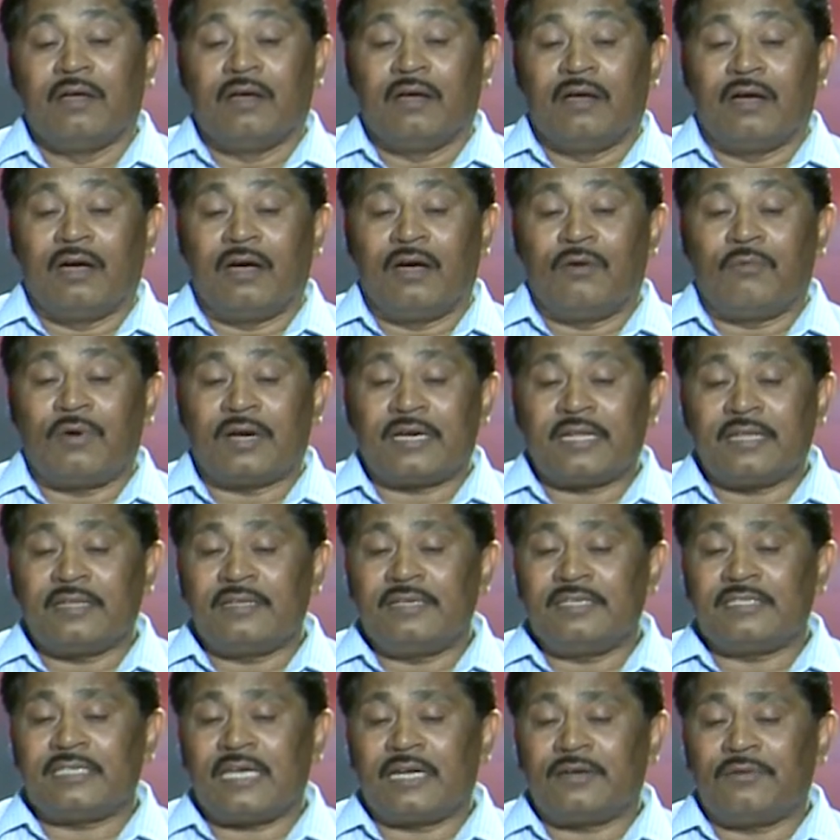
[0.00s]
What are
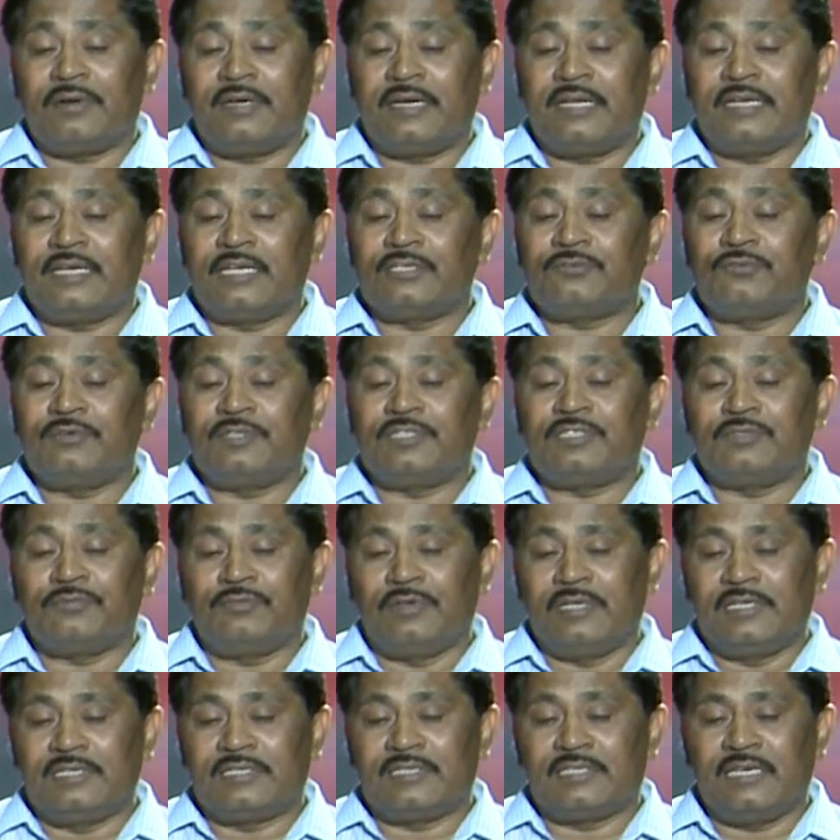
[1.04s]
these advantages? We
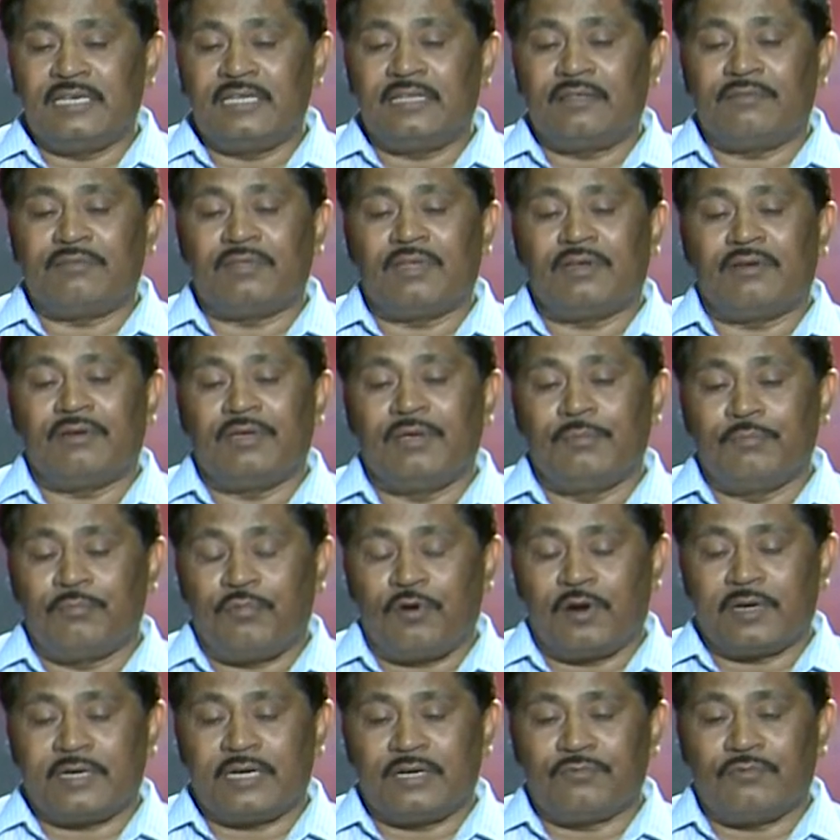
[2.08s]
will see the
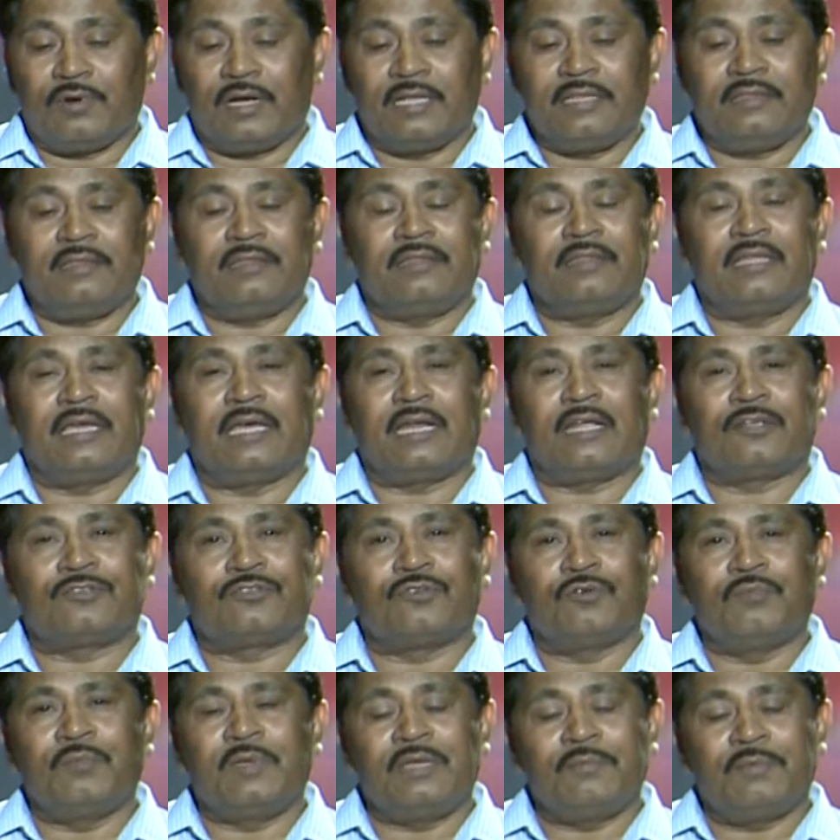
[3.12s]
important one. There are
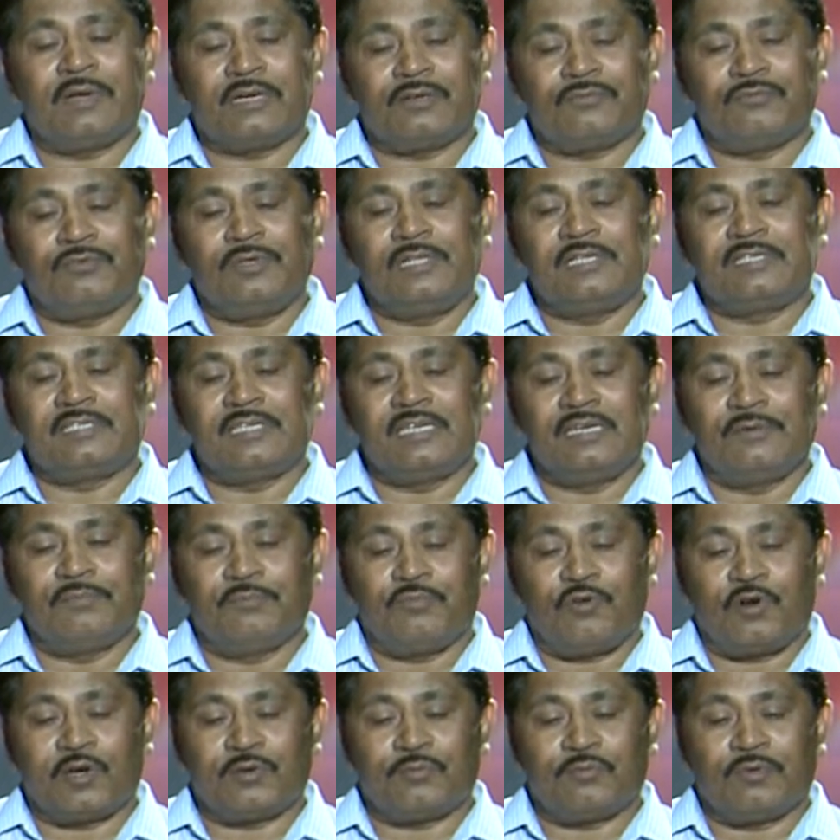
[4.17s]
so many, but we will see
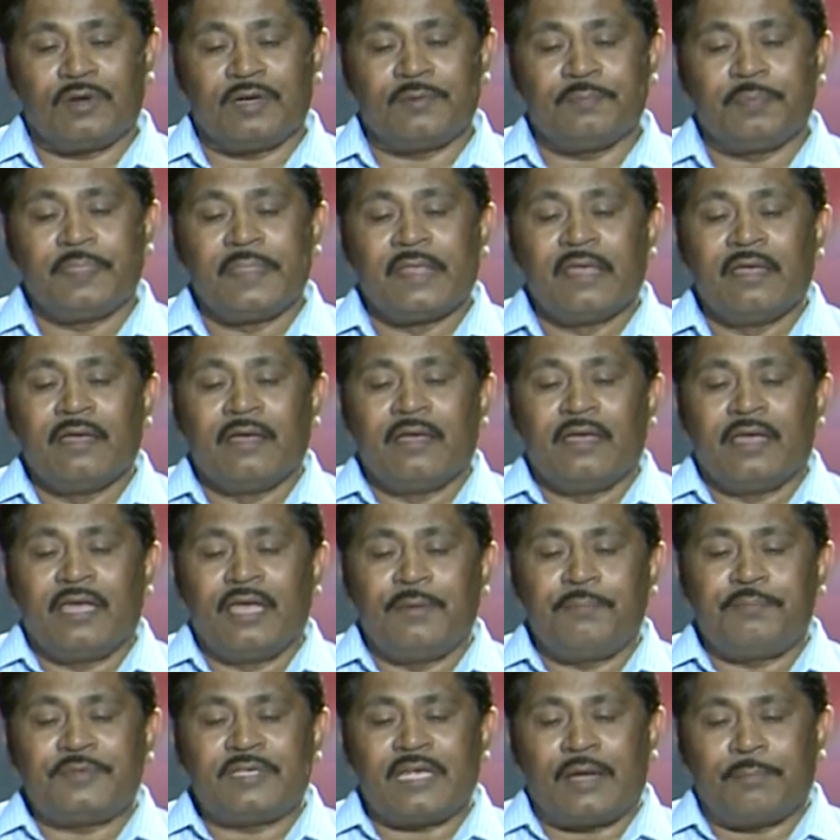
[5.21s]
important one.
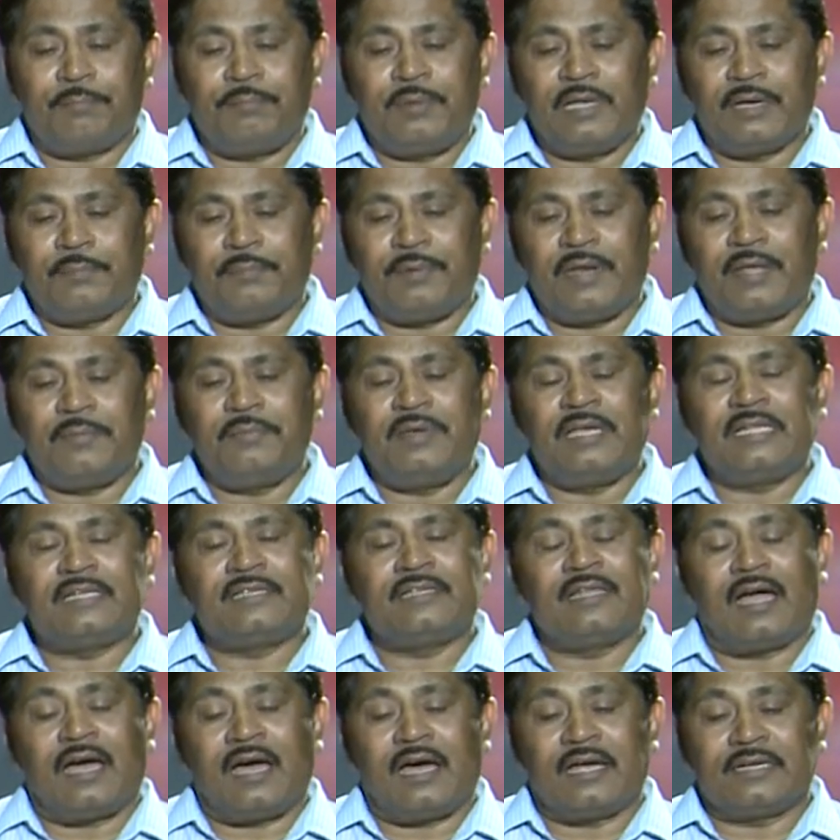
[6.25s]
If sampling frame is
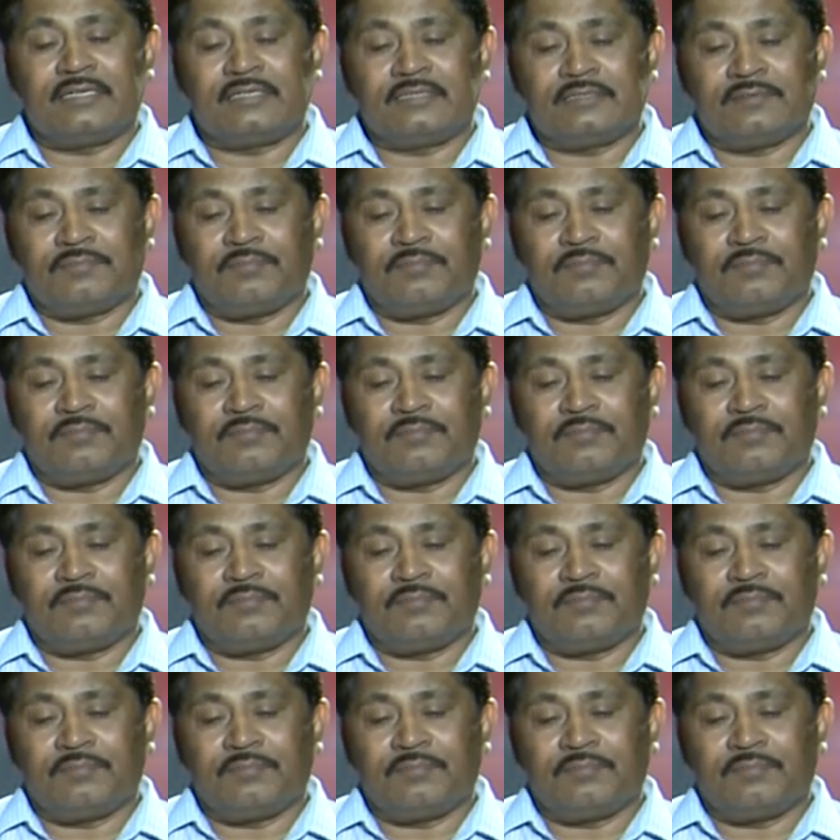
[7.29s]
large,